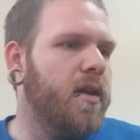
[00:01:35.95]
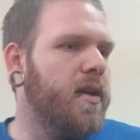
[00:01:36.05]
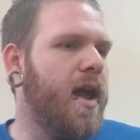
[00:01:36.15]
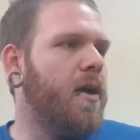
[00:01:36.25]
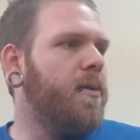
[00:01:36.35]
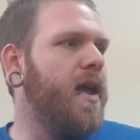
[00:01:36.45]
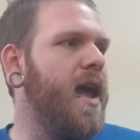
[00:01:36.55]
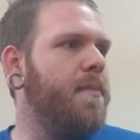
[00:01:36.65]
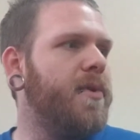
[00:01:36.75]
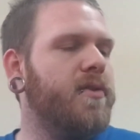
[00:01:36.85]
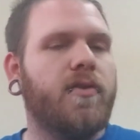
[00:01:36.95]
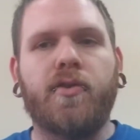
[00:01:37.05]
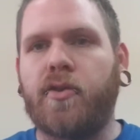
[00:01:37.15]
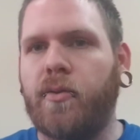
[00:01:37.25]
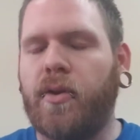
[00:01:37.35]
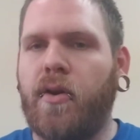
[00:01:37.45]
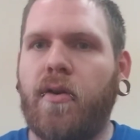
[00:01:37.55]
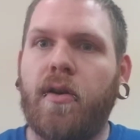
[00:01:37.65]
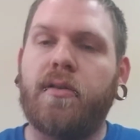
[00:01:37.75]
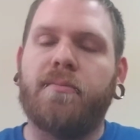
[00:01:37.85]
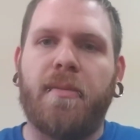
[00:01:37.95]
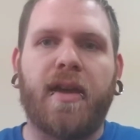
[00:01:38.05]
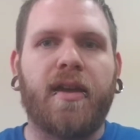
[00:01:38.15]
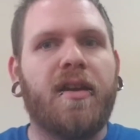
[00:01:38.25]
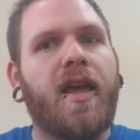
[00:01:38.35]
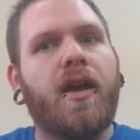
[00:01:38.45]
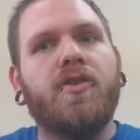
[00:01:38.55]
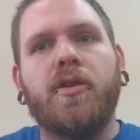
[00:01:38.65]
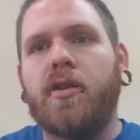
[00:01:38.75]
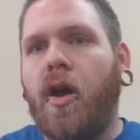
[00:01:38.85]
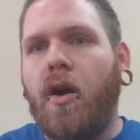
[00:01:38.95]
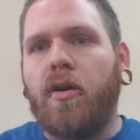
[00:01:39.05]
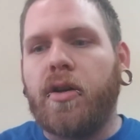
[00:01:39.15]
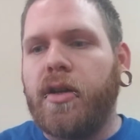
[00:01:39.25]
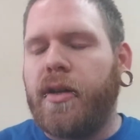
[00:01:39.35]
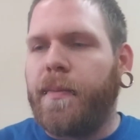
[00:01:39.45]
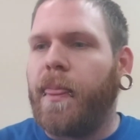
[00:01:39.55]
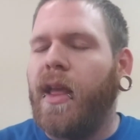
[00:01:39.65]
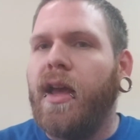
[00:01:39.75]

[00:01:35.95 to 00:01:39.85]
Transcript: Now what happens, you screw it on, make a connection, all good.